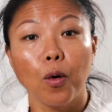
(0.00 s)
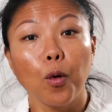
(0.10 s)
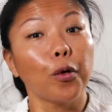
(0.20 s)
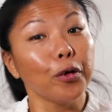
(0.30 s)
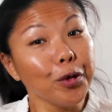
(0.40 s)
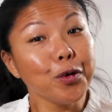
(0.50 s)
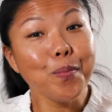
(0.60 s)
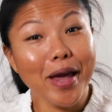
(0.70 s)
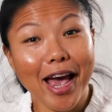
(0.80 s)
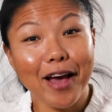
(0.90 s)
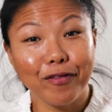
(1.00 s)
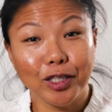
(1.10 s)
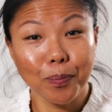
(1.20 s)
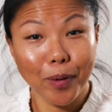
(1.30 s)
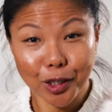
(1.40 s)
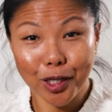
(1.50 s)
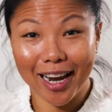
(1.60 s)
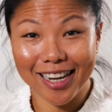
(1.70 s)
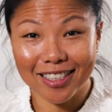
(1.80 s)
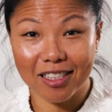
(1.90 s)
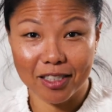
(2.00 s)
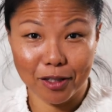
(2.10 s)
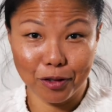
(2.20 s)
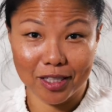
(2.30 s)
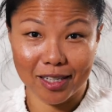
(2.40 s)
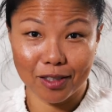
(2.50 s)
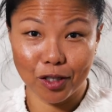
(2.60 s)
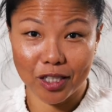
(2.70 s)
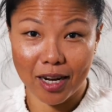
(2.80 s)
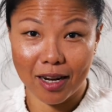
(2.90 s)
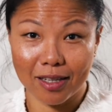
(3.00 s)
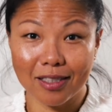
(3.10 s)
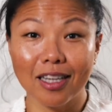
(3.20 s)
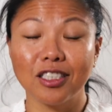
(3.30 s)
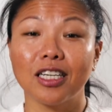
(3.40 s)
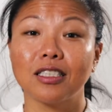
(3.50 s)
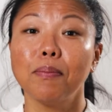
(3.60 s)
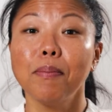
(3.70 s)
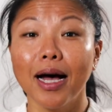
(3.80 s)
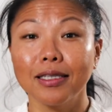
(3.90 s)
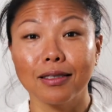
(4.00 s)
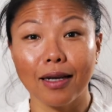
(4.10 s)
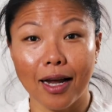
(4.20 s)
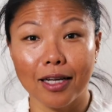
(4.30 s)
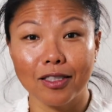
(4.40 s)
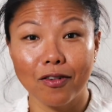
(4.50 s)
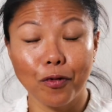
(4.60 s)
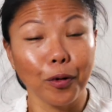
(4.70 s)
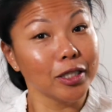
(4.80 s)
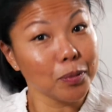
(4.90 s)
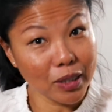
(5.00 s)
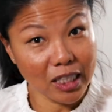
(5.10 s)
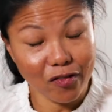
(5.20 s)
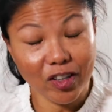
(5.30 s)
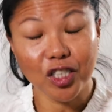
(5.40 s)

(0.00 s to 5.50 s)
Or you may have a specialized skill set to share, such as a masterclass for a specific